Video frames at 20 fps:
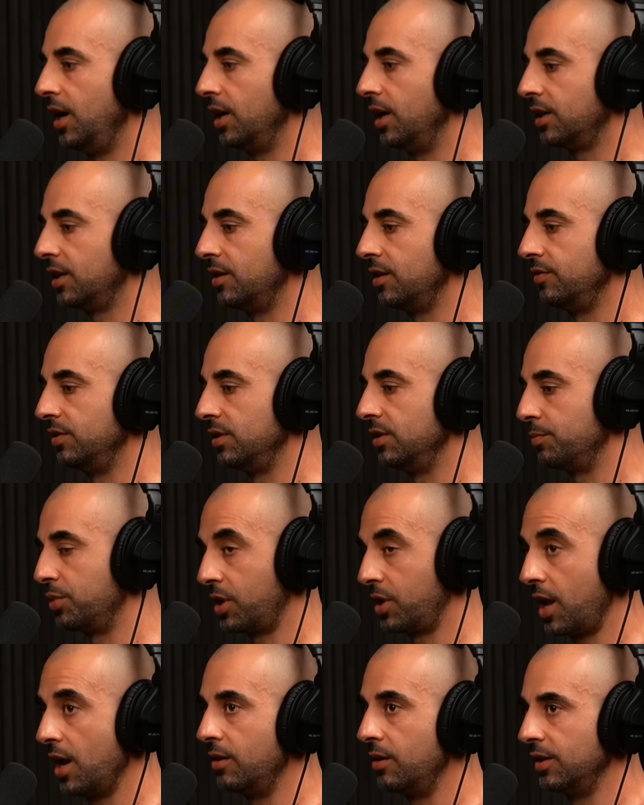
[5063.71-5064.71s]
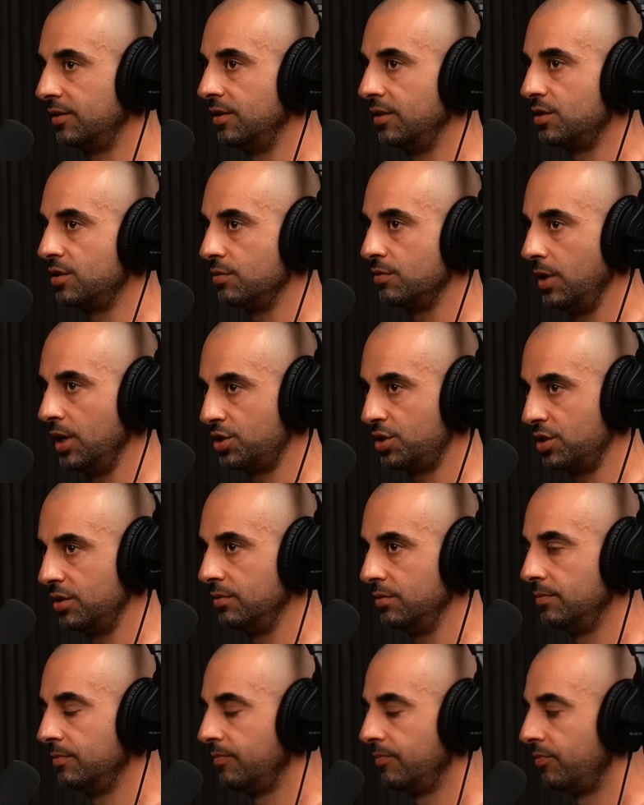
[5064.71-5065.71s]
given the precarious situation
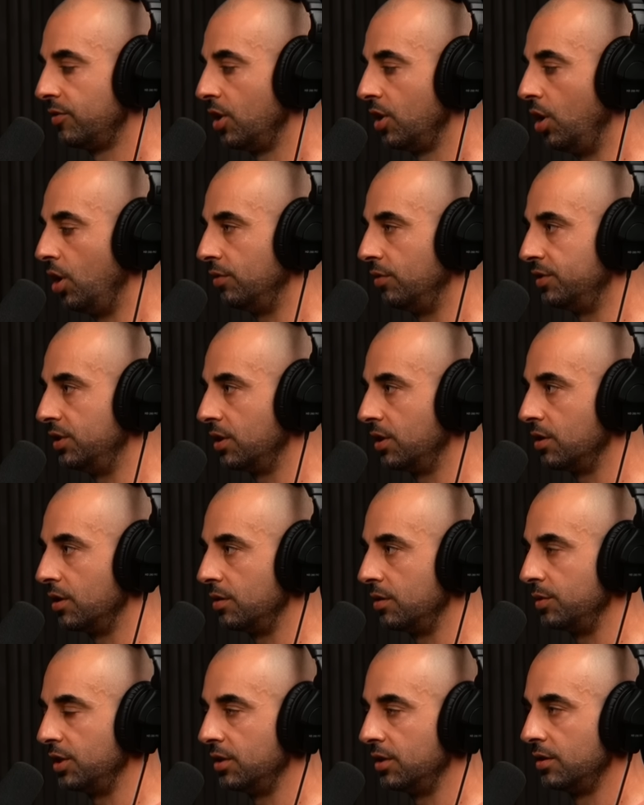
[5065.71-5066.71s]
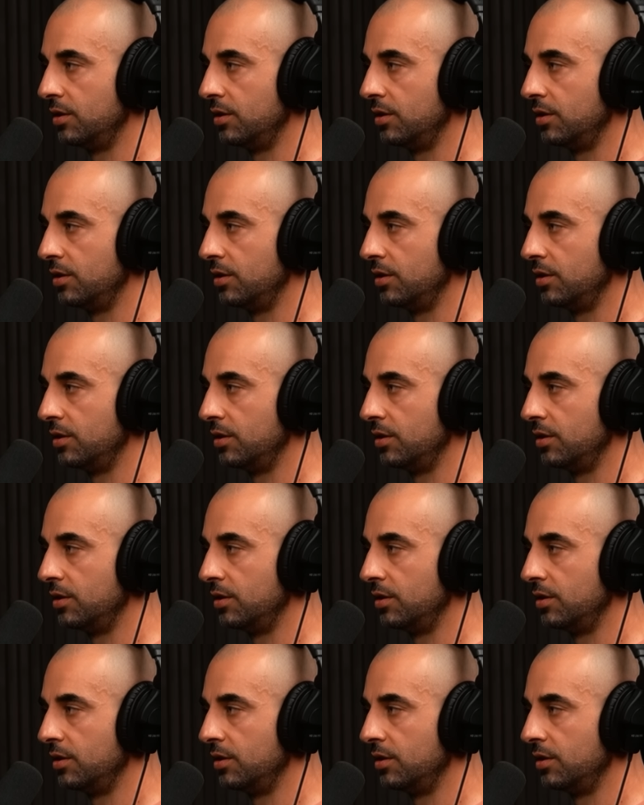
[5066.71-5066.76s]
of the economy.